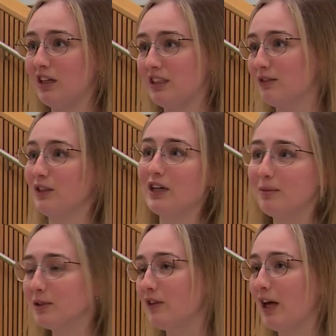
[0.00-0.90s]
in different
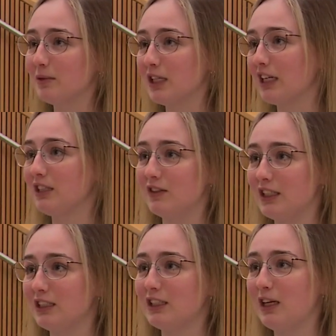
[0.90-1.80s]
types of games and
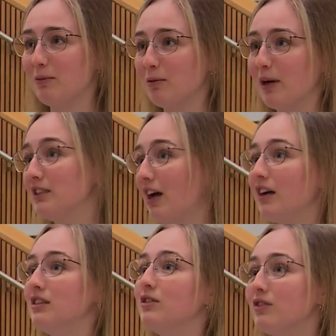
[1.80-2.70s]
activities to keep their minds
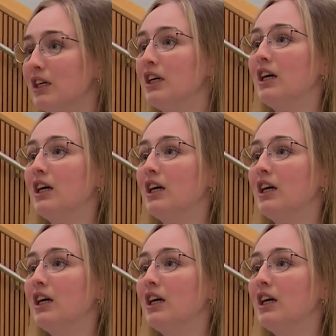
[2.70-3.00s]
active,